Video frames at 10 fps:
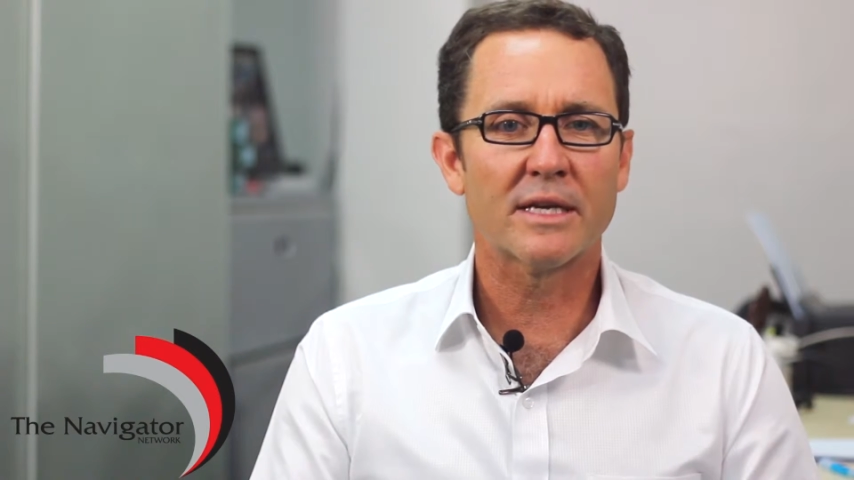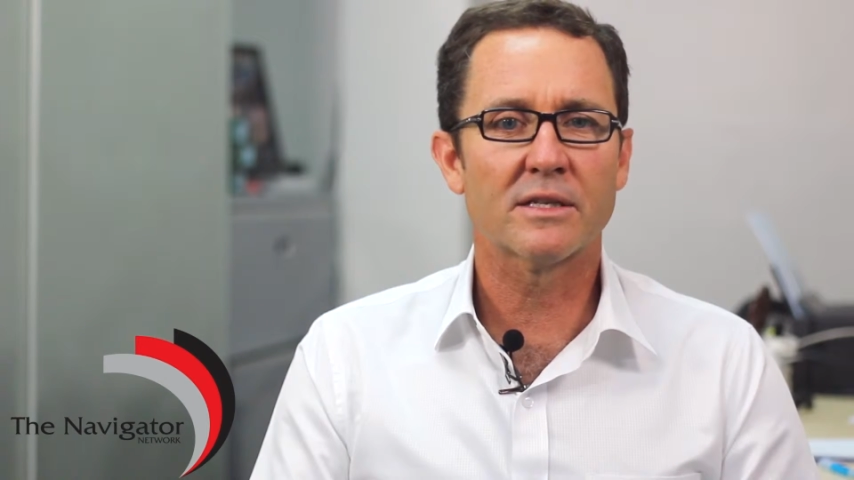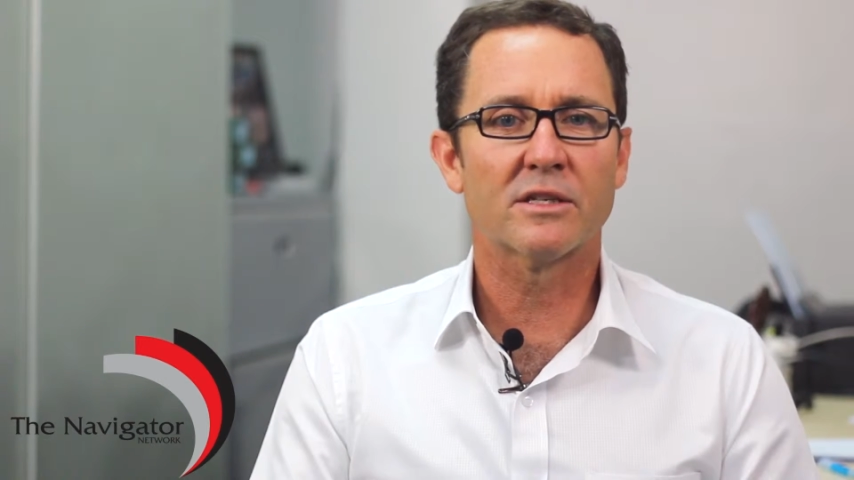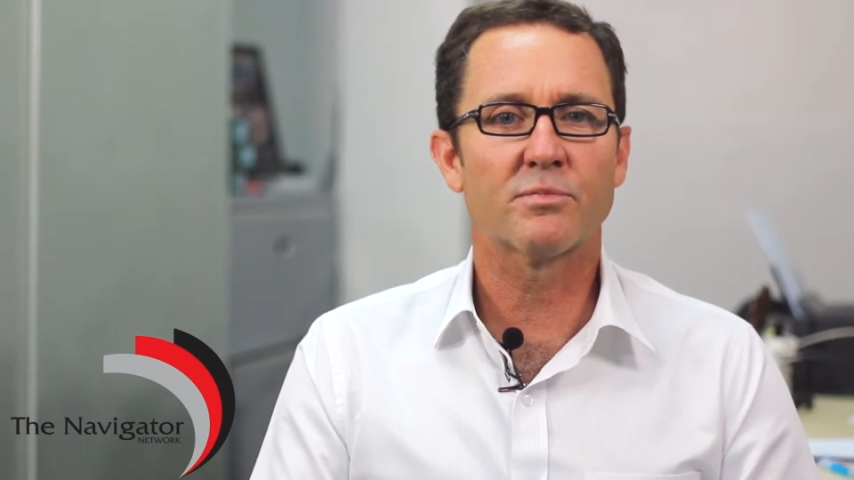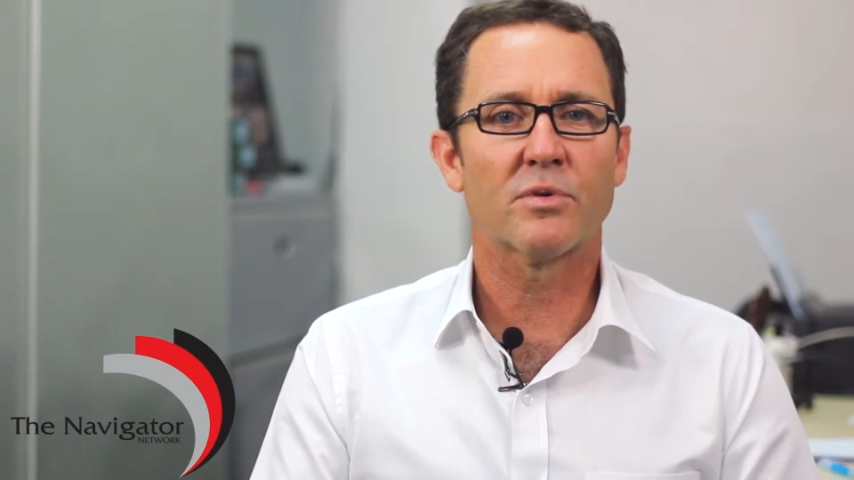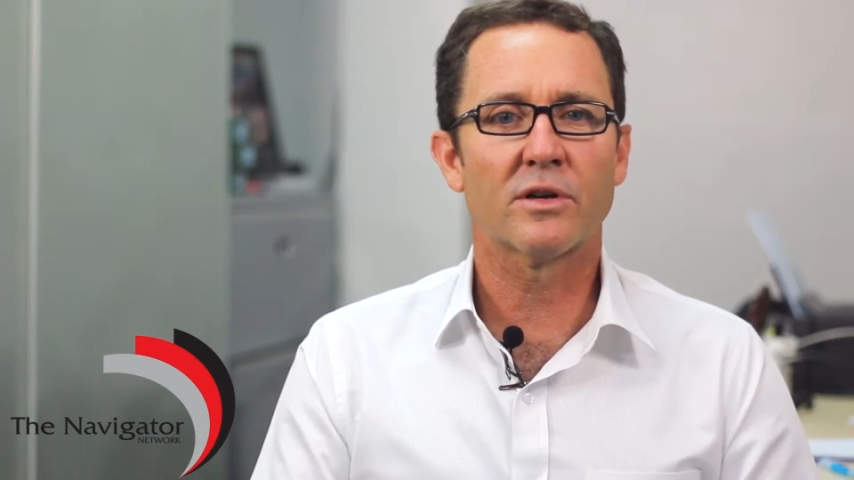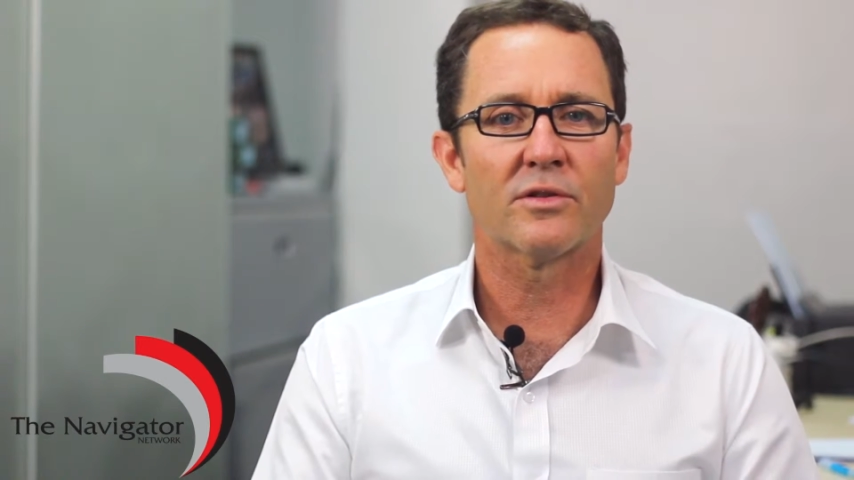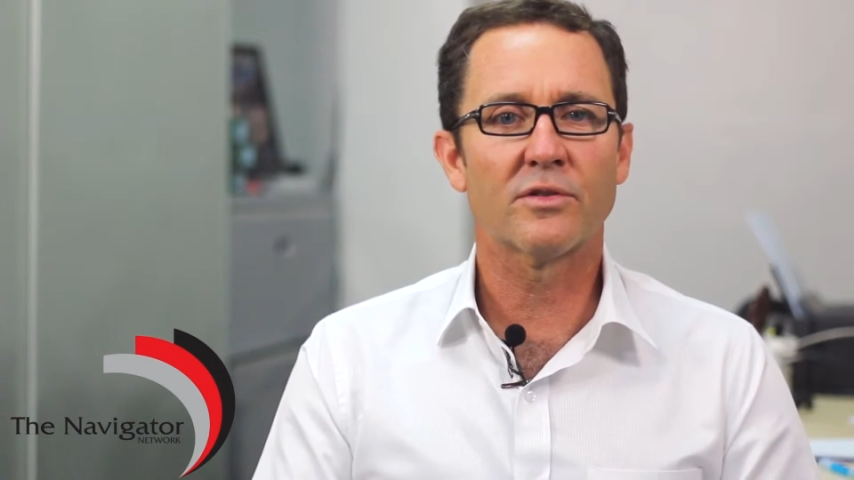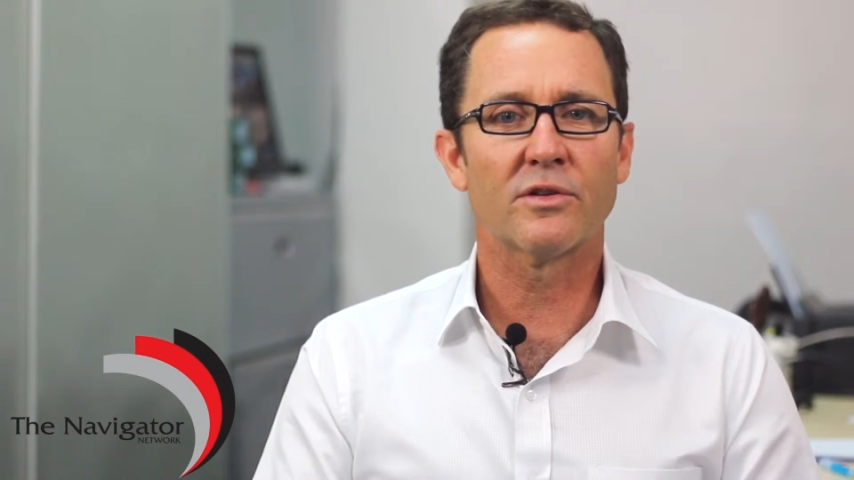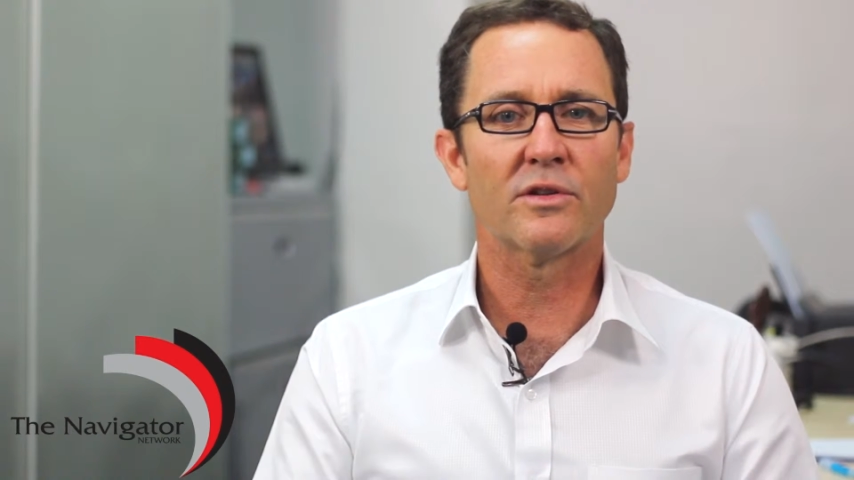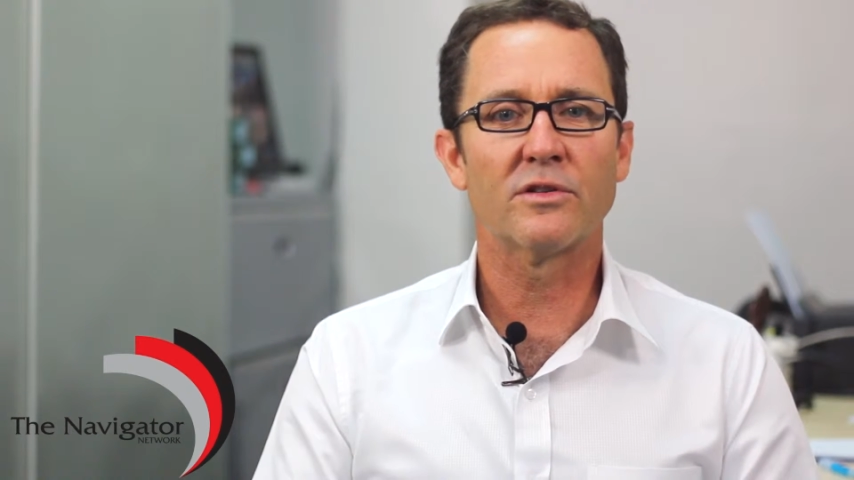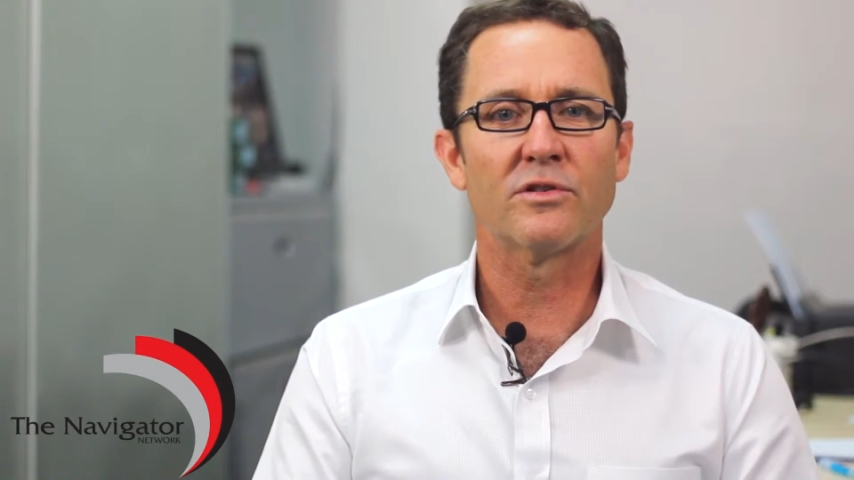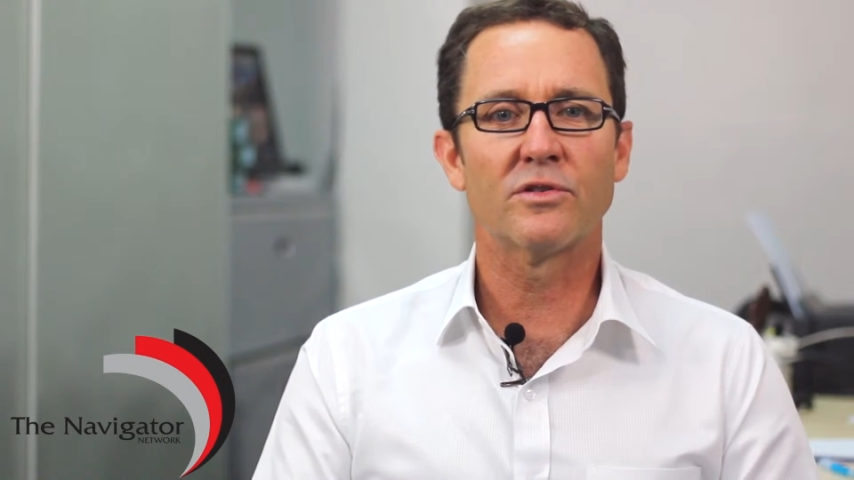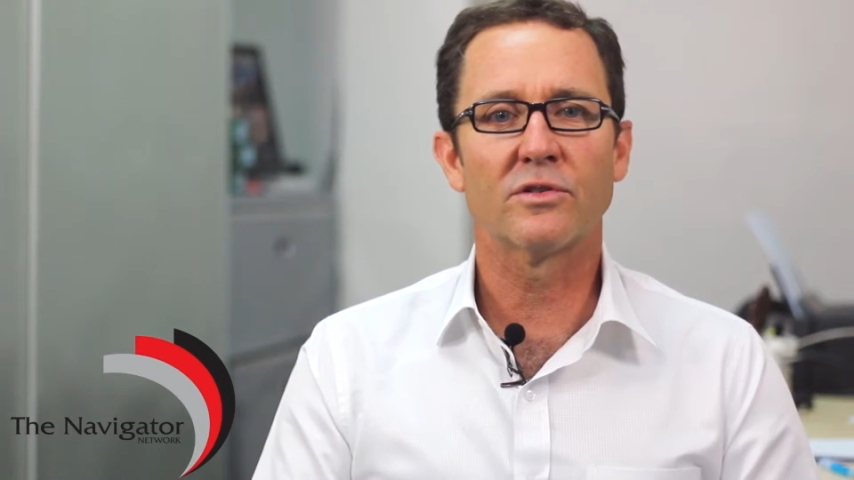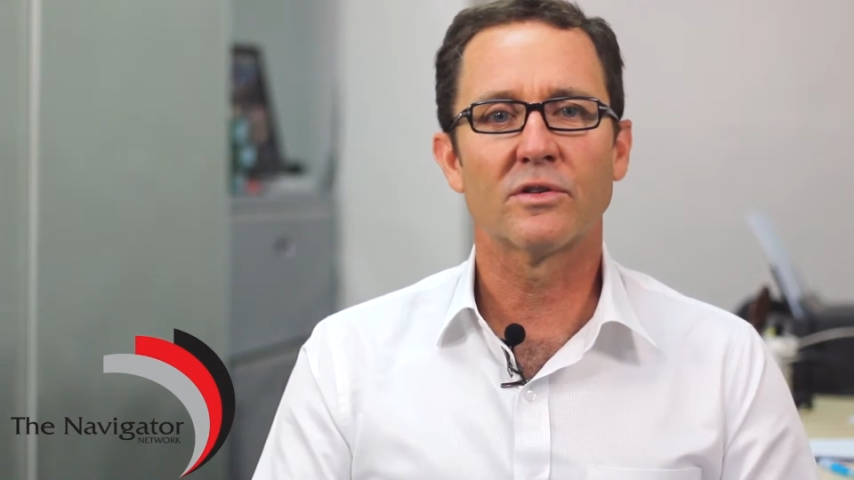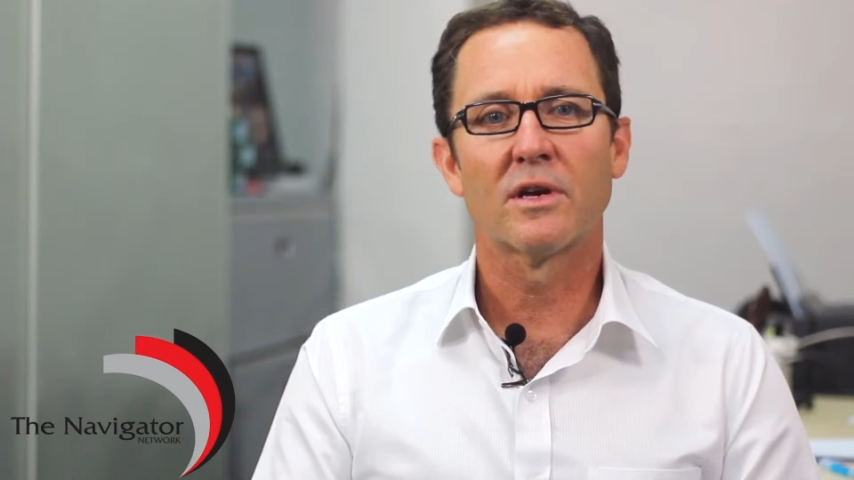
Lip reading: assets prior to 30th of June.